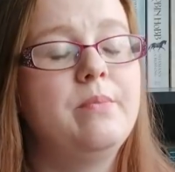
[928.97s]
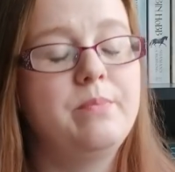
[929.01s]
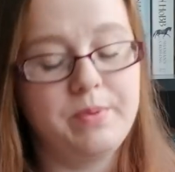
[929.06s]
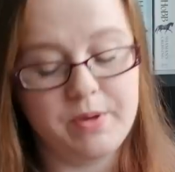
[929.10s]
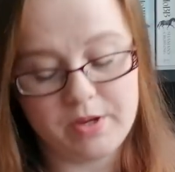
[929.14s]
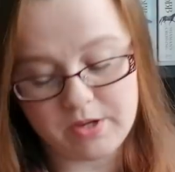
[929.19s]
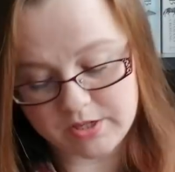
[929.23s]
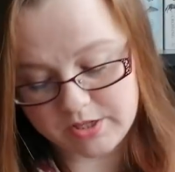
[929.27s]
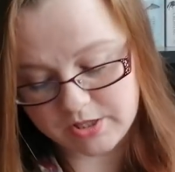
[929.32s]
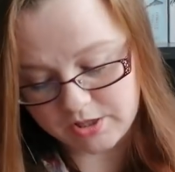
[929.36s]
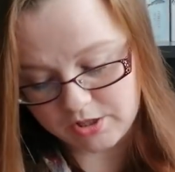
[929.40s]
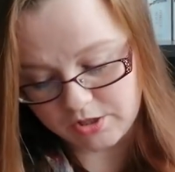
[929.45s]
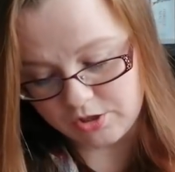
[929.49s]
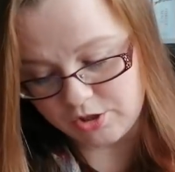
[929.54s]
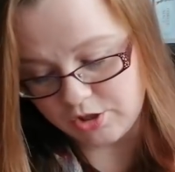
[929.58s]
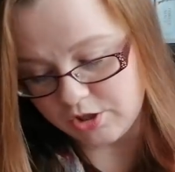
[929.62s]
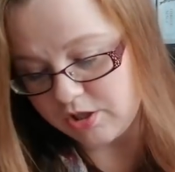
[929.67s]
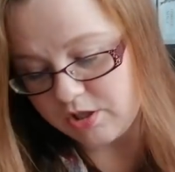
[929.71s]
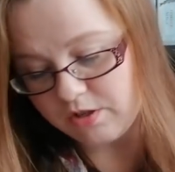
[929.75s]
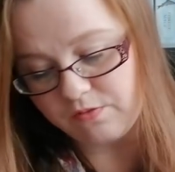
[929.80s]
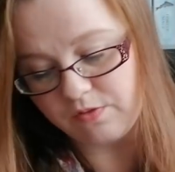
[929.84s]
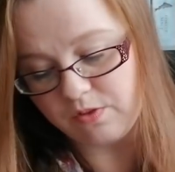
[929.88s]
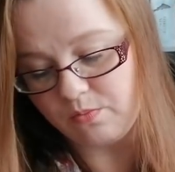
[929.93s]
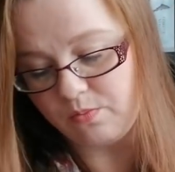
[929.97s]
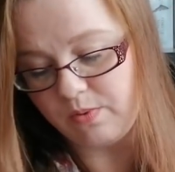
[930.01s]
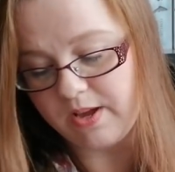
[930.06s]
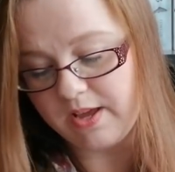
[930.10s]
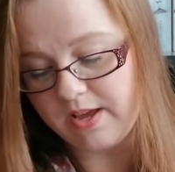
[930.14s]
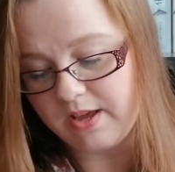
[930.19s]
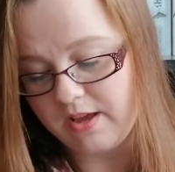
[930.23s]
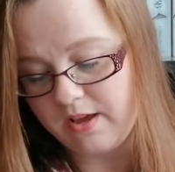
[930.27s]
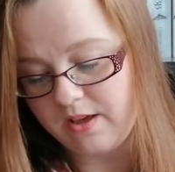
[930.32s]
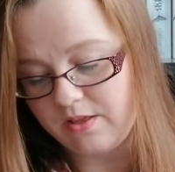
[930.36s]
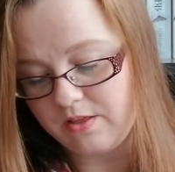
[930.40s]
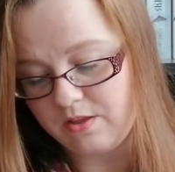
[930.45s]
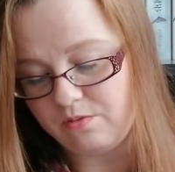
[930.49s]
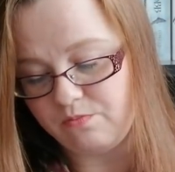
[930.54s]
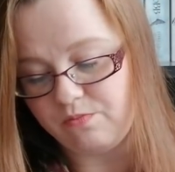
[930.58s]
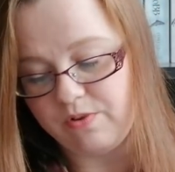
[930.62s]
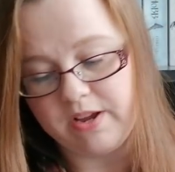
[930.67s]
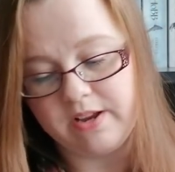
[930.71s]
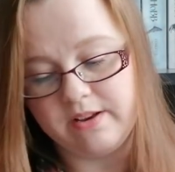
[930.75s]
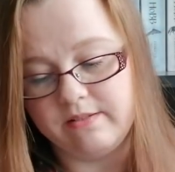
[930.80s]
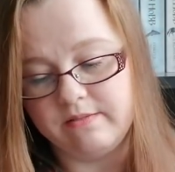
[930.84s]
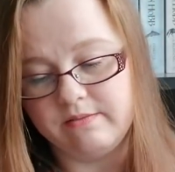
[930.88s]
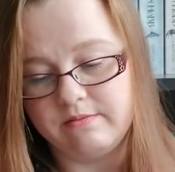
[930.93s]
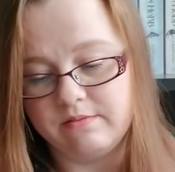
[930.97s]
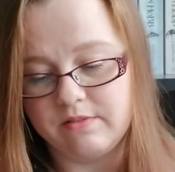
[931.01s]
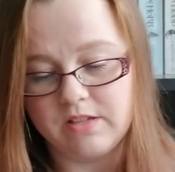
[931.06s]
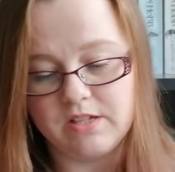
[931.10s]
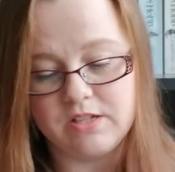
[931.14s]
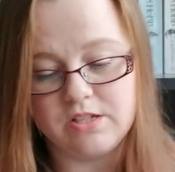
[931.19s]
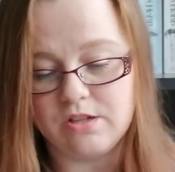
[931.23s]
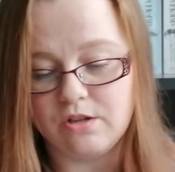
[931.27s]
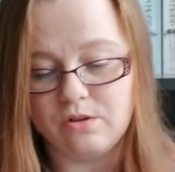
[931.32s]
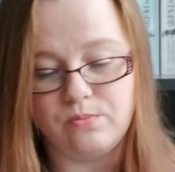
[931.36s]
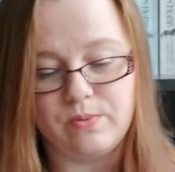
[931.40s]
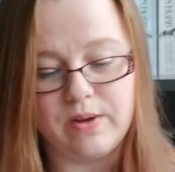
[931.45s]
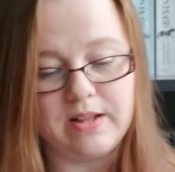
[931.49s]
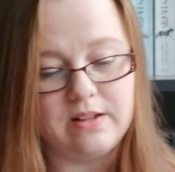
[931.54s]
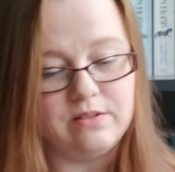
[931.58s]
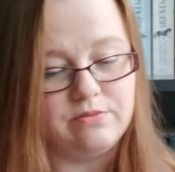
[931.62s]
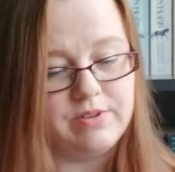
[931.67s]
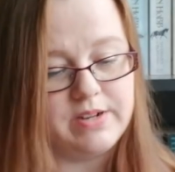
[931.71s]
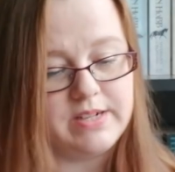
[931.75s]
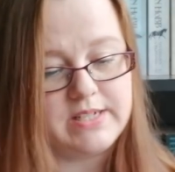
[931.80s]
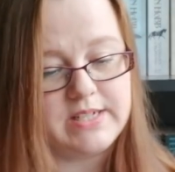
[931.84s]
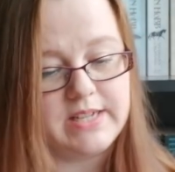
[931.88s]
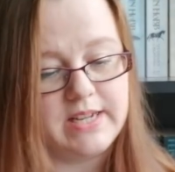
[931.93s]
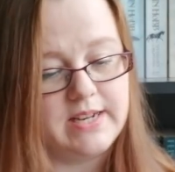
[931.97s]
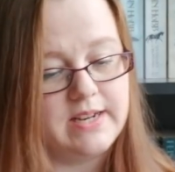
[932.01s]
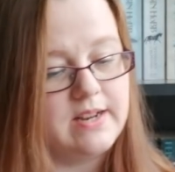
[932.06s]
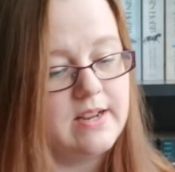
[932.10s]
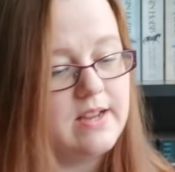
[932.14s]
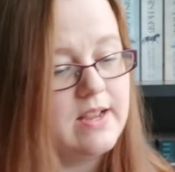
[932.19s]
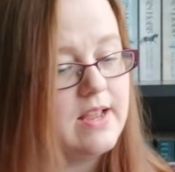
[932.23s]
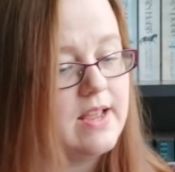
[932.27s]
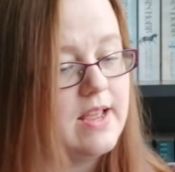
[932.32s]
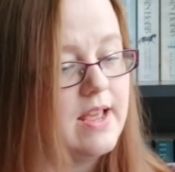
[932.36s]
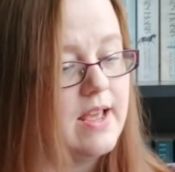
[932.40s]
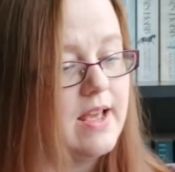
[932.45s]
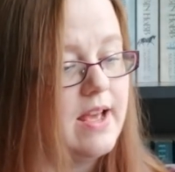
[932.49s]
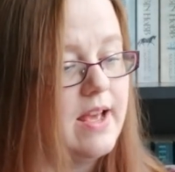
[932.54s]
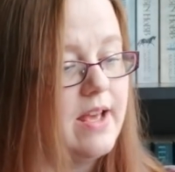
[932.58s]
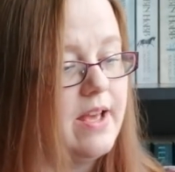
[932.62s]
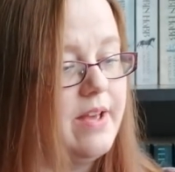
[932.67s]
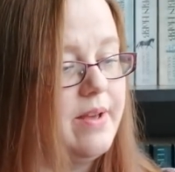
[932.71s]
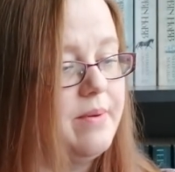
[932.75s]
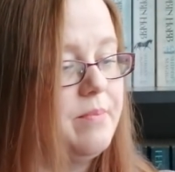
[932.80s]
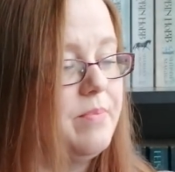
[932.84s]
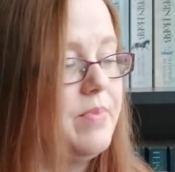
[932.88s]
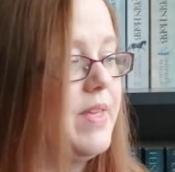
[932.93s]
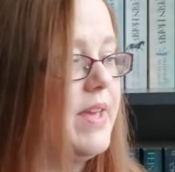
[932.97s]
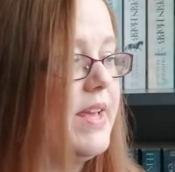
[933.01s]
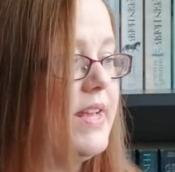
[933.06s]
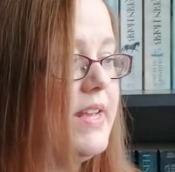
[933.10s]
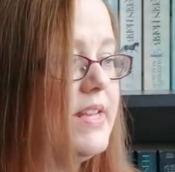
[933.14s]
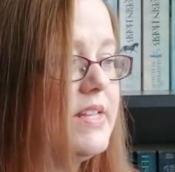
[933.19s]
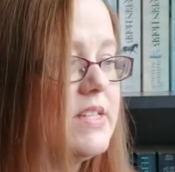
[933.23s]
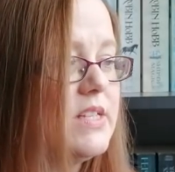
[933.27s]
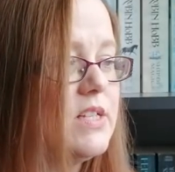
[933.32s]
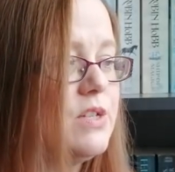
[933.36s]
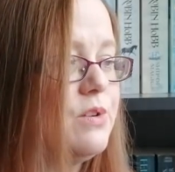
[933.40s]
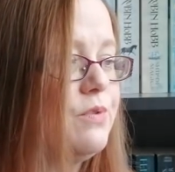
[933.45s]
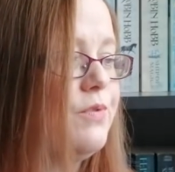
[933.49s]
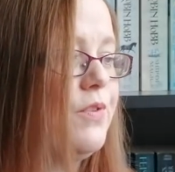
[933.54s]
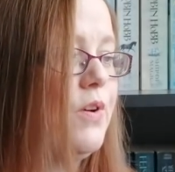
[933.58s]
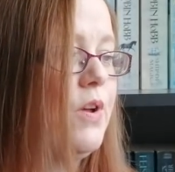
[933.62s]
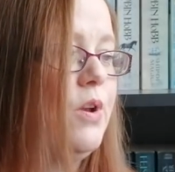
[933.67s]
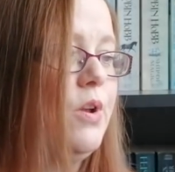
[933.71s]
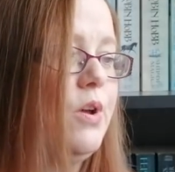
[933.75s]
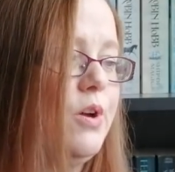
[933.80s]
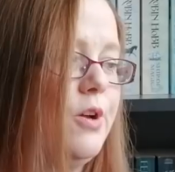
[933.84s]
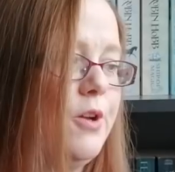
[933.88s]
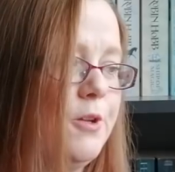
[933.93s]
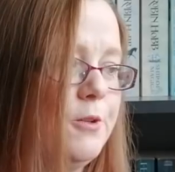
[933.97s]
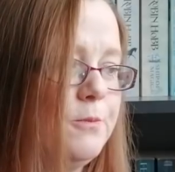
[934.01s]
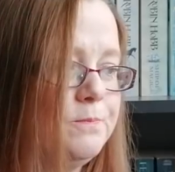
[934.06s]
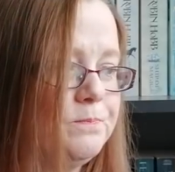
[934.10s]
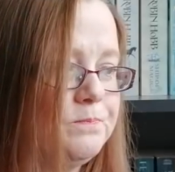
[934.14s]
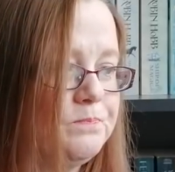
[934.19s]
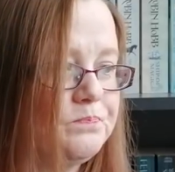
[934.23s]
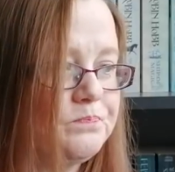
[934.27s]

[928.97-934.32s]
because just of the way they're written, they're so well written, they're easy to follow,